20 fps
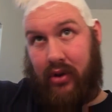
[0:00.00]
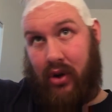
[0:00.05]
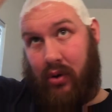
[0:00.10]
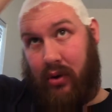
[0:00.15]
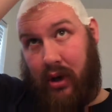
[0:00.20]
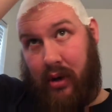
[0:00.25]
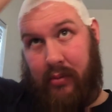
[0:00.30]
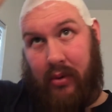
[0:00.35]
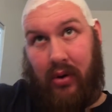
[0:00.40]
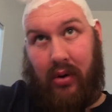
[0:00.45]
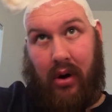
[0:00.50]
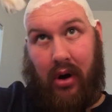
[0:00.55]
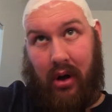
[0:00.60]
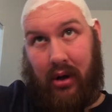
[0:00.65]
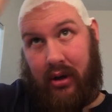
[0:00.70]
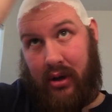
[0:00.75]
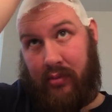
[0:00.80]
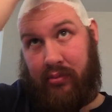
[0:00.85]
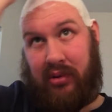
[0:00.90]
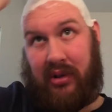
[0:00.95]
Don't get me
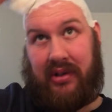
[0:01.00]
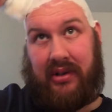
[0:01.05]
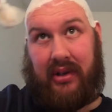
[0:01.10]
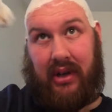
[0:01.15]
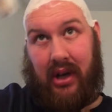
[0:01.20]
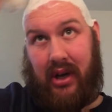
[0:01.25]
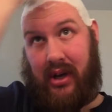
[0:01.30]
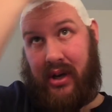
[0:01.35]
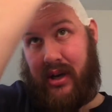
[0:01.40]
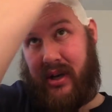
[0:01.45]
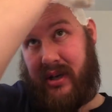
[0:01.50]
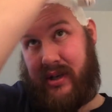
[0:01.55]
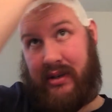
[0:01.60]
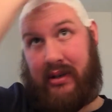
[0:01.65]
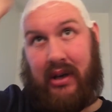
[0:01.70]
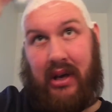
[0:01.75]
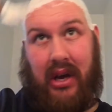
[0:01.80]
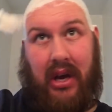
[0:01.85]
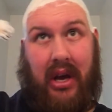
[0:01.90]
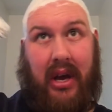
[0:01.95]
wrong. The Plisson
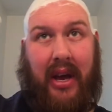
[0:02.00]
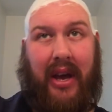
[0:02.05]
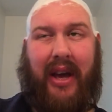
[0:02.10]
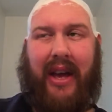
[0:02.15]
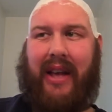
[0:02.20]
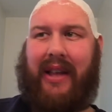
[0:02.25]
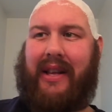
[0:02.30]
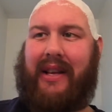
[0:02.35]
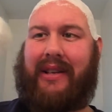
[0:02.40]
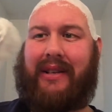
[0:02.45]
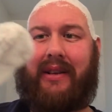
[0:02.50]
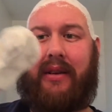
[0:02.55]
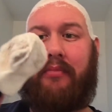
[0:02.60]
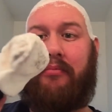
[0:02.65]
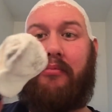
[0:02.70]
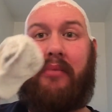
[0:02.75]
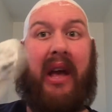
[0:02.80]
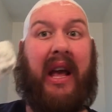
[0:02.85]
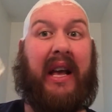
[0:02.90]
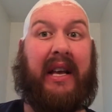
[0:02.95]
is, this is
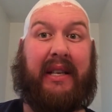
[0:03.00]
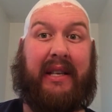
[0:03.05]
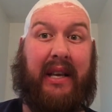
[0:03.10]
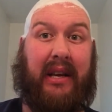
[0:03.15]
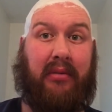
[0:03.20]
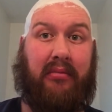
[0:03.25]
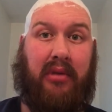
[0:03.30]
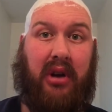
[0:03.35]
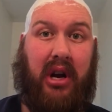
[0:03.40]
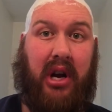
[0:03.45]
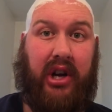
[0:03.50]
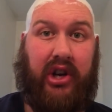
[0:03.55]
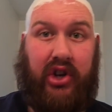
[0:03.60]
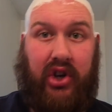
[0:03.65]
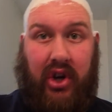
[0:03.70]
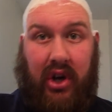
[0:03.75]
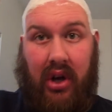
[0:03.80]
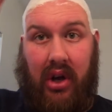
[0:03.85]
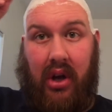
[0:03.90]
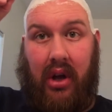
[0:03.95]
amazing
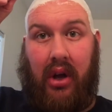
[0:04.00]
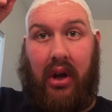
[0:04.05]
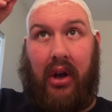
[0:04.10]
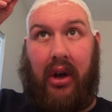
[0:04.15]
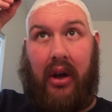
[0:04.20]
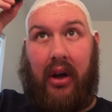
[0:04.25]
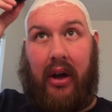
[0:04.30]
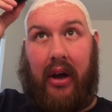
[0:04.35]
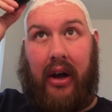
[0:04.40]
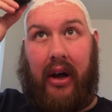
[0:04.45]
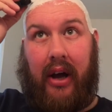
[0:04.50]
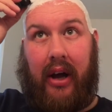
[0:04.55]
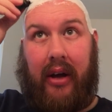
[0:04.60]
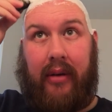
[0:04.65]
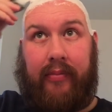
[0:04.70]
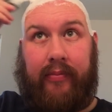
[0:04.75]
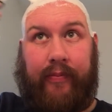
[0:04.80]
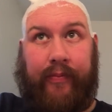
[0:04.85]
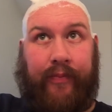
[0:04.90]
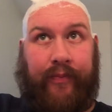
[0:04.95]
brush.
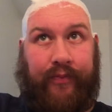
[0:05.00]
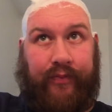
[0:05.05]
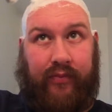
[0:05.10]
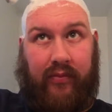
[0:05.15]
Um,